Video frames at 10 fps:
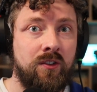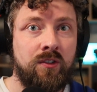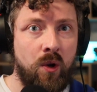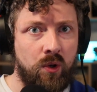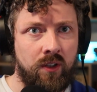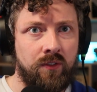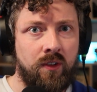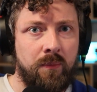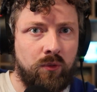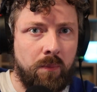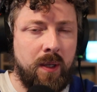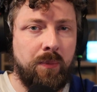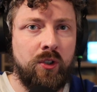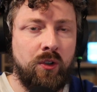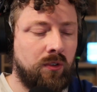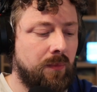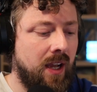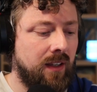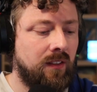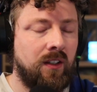tokens. I mean, some people use some
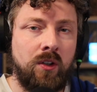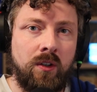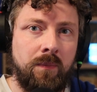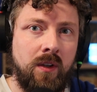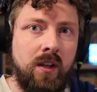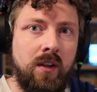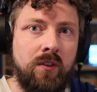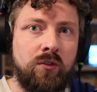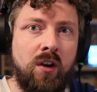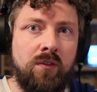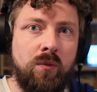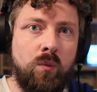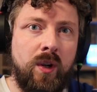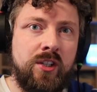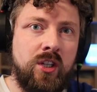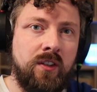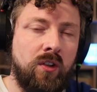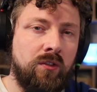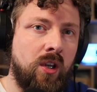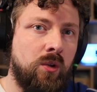nice little sort of widgets
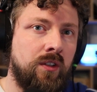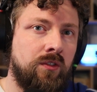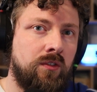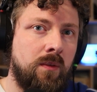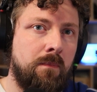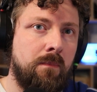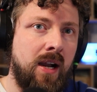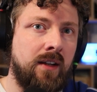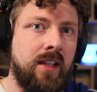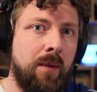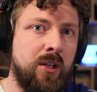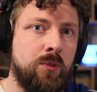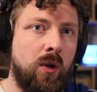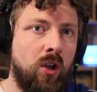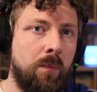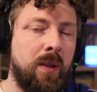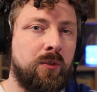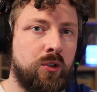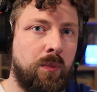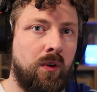or tokens to mark damage, but a lot of
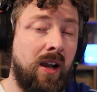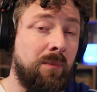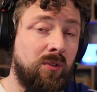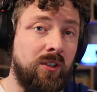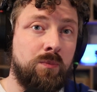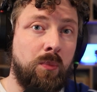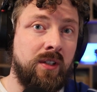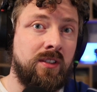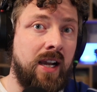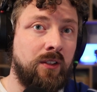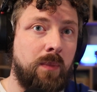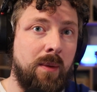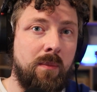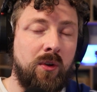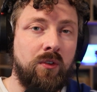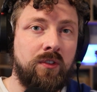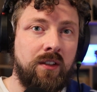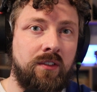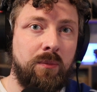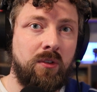people just absolutely just putting dice by my models.
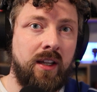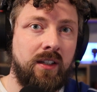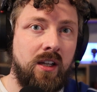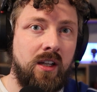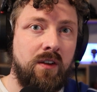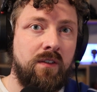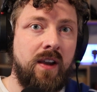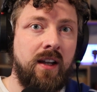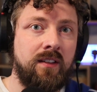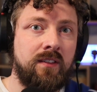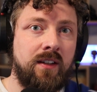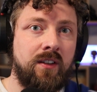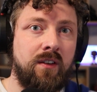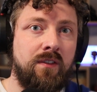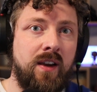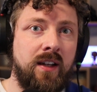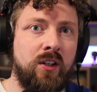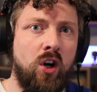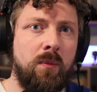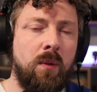seems like fairly standard and fairly
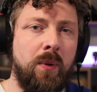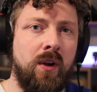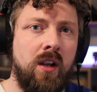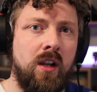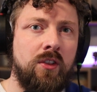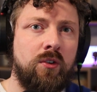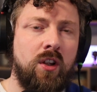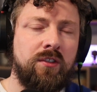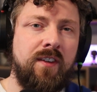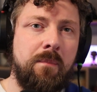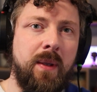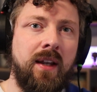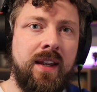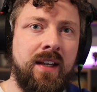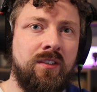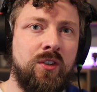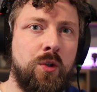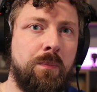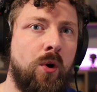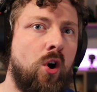normal, but there are lots of abilities that
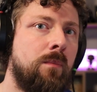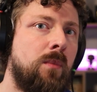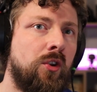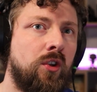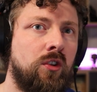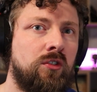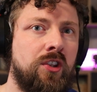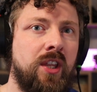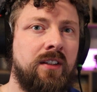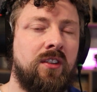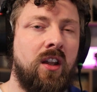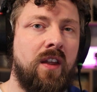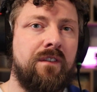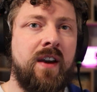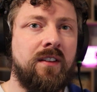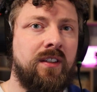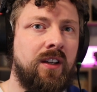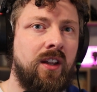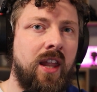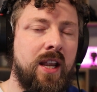you put on models and things that will affect it
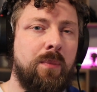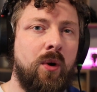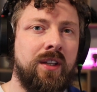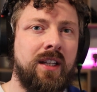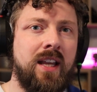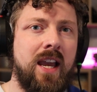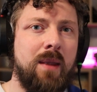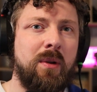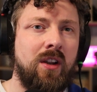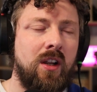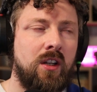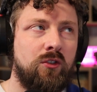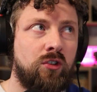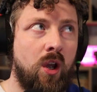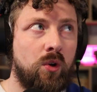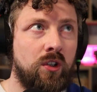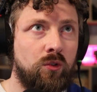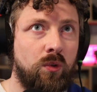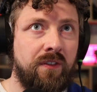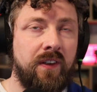at a later point in the game, and
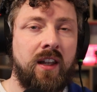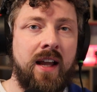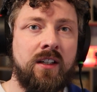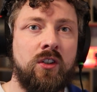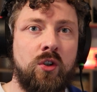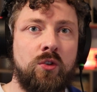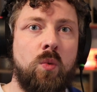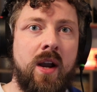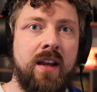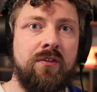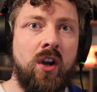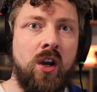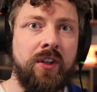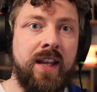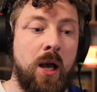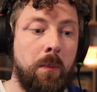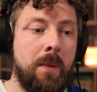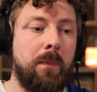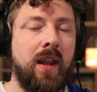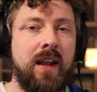tokens would feel like a good way of not only
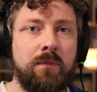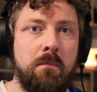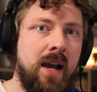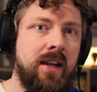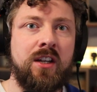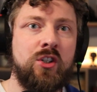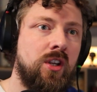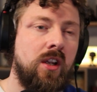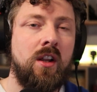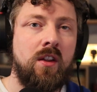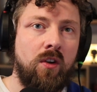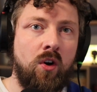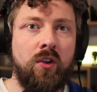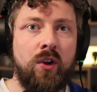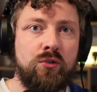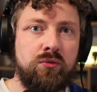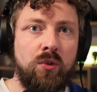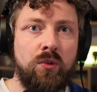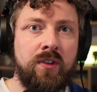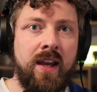helping players manage all those
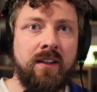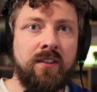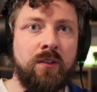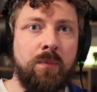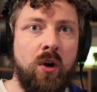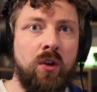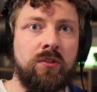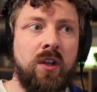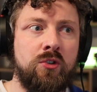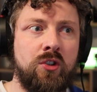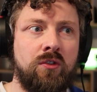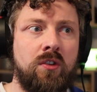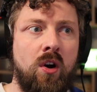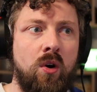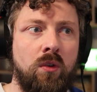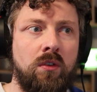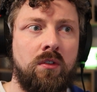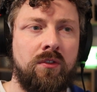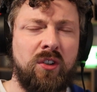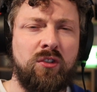rules that exist, but also just the whole,
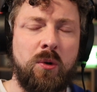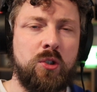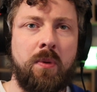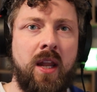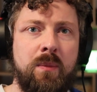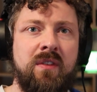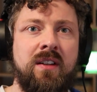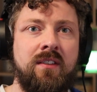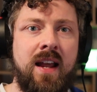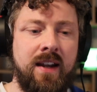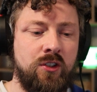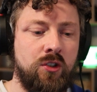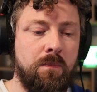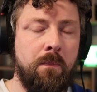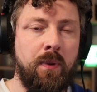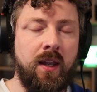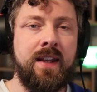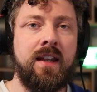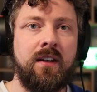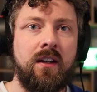not so much playing with intent, it's just
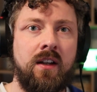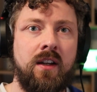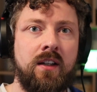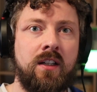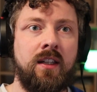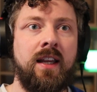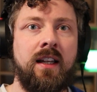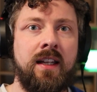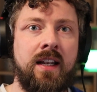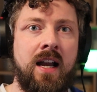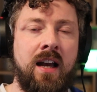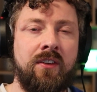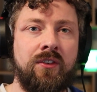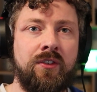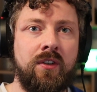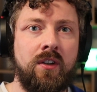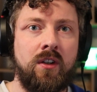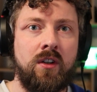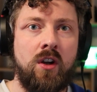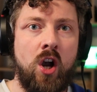playing clearly and
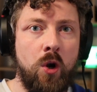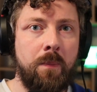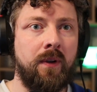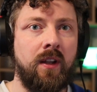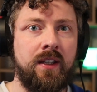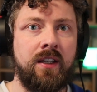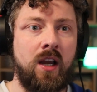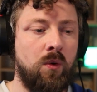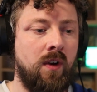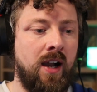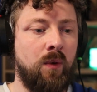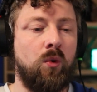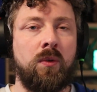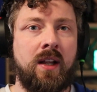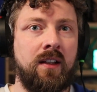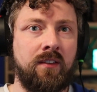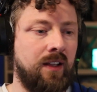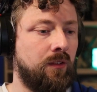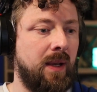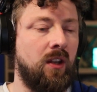openly. You know, I will cast
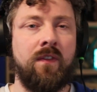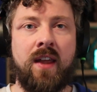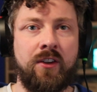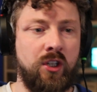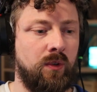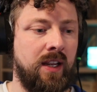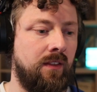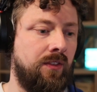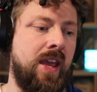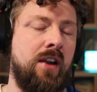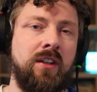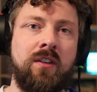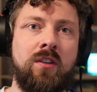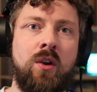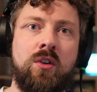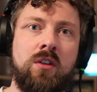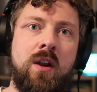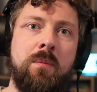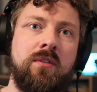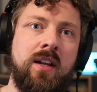that spell on that unit. There is a token
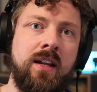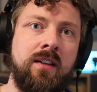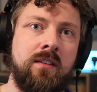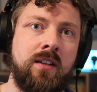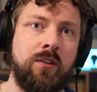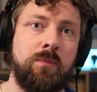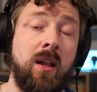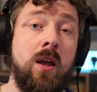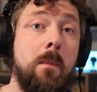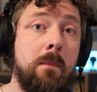representing that spell.